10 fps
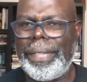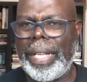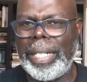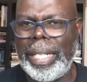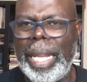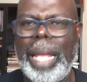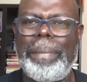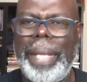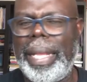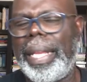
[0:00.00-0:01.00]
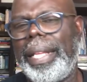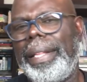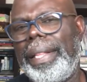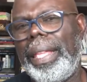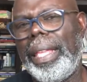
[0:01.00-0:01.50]
the numbing
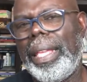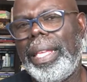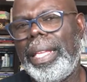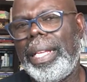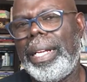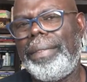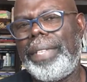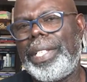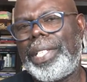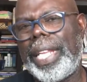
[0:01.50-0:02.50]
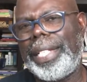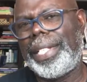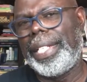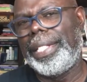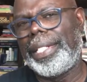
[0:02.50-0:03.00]
of the
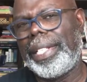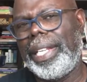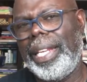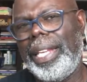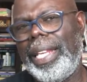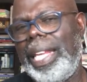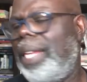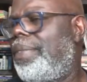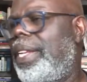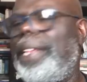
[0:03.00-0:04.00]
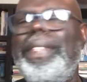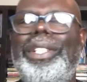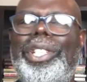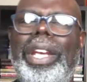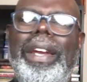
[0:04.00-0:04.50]
senses. Even in the
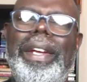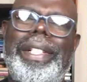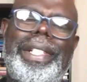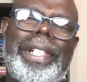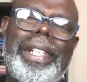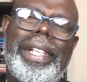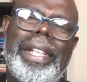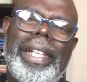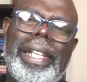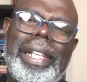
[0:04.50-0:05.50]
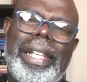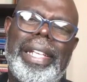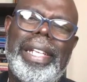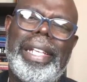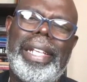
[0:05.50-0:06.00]
church,
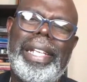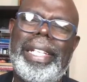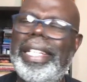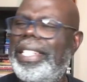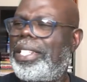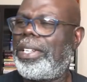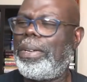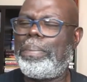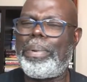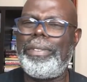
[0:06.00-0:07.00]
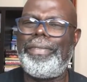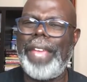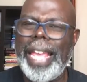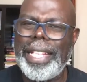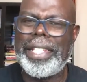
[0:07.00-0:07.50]
it is so
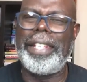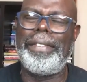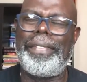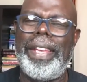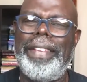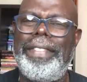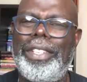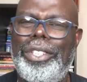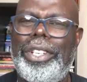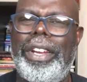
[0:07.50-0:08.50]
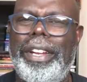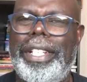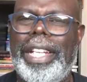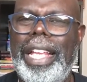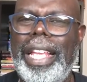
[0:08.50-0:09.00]
pervasive in the
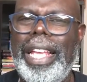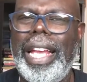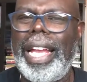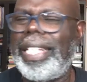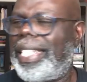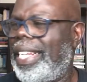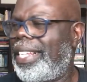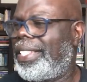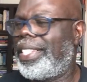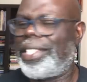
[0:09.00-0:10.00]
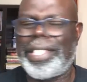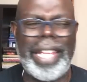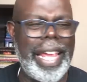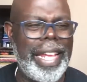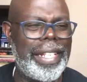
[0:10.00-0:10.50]
church until the
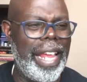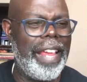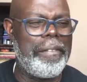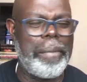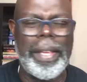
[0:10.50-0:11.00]
saints have